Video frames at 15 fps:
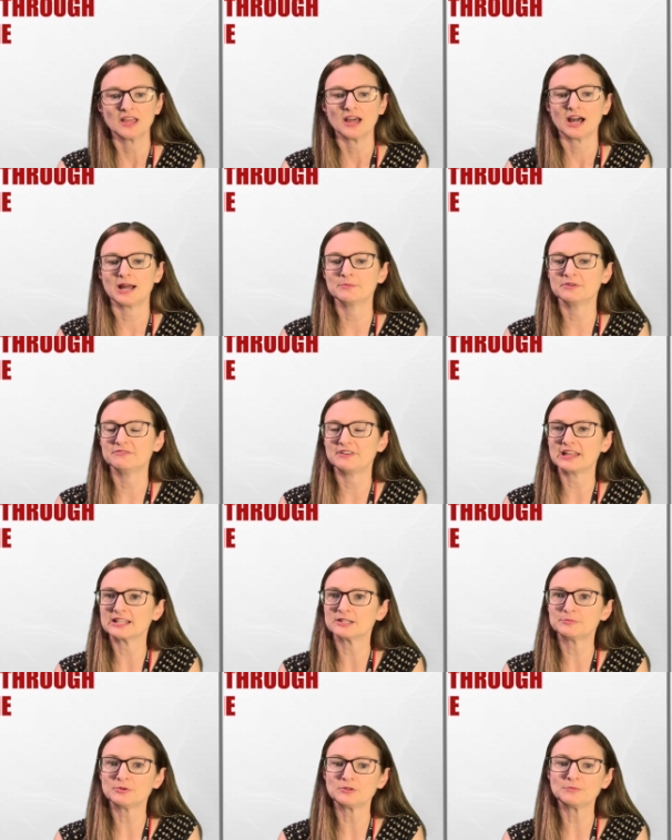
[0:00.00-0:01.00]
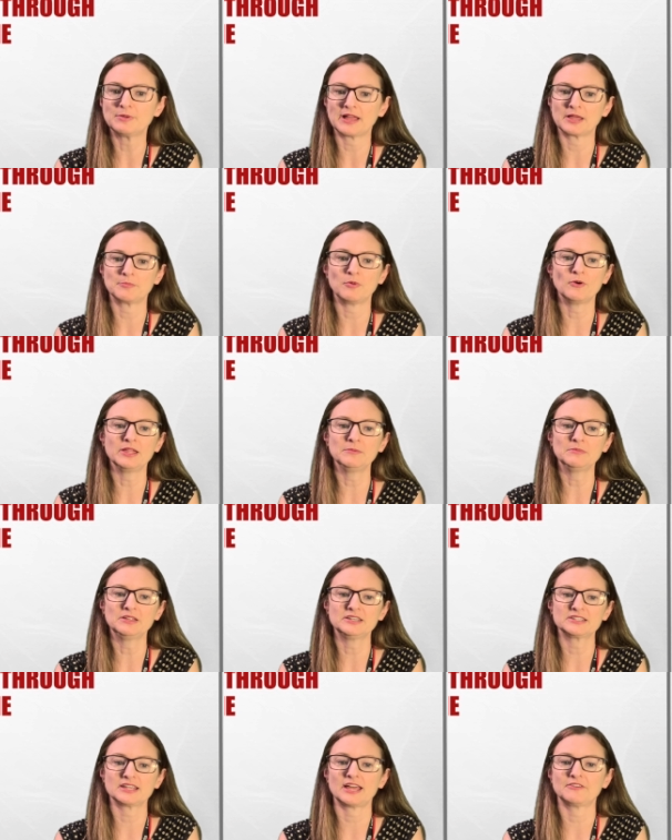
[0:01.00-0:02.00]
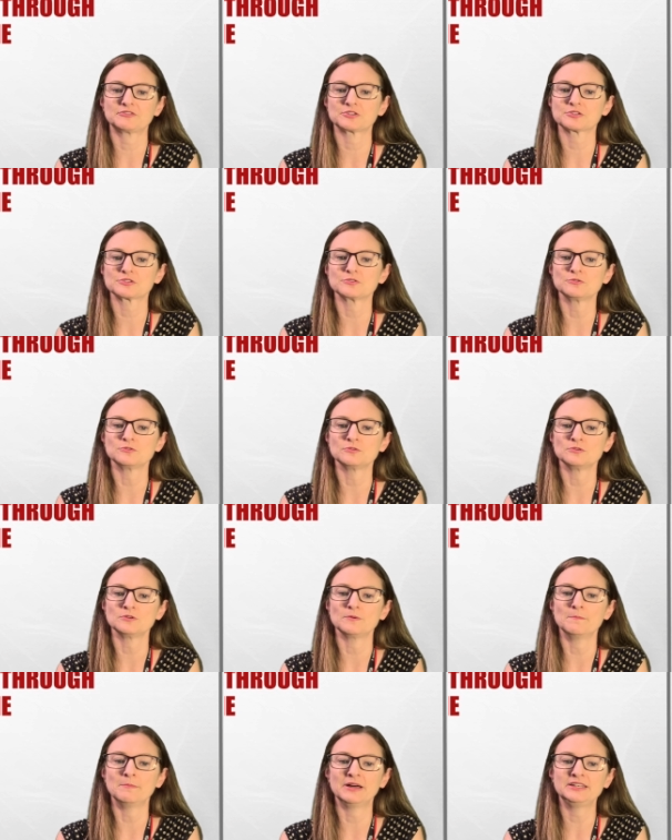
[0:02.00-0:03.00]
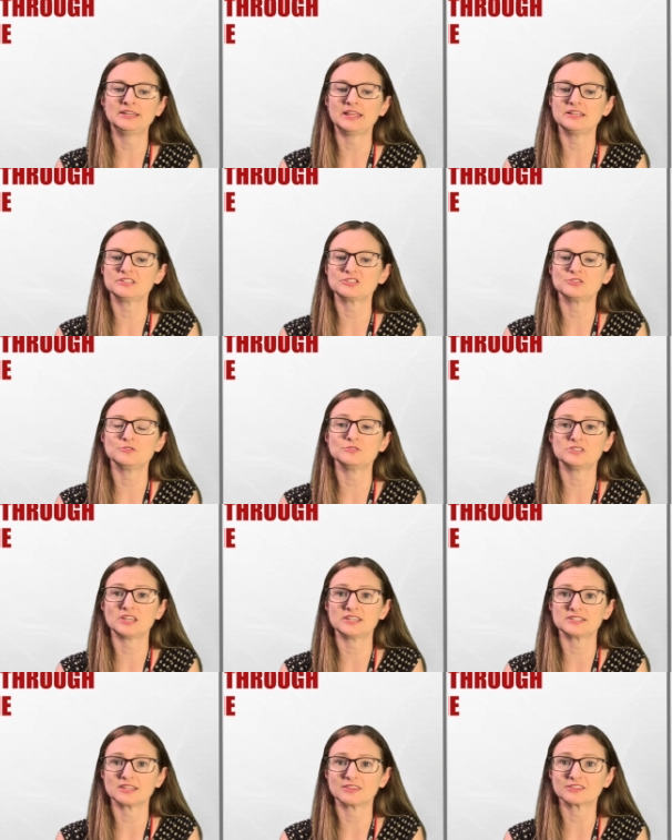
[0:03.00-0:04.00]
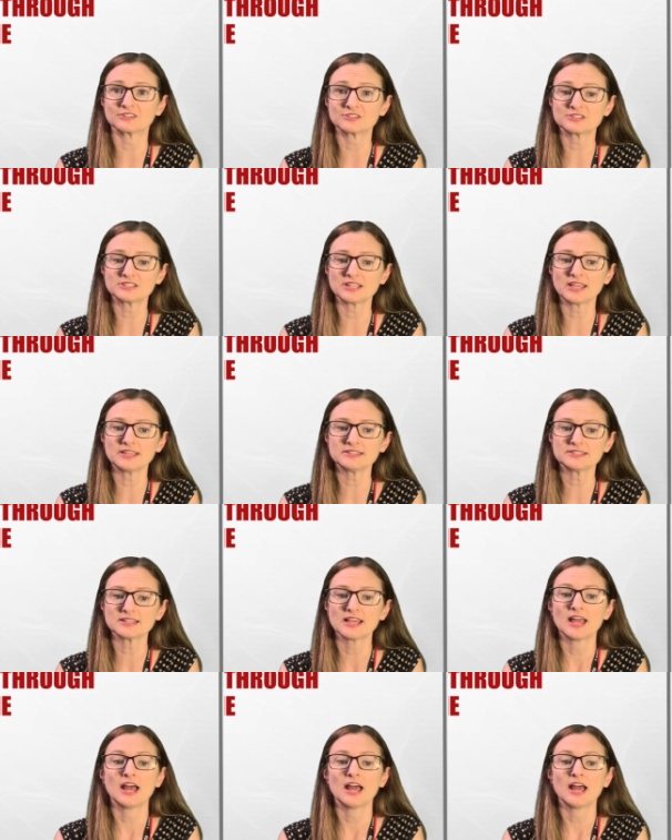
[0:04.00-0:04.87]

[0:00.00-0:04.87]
I'm available by appointment after school Mondays, Tuesdays, and Thursdays,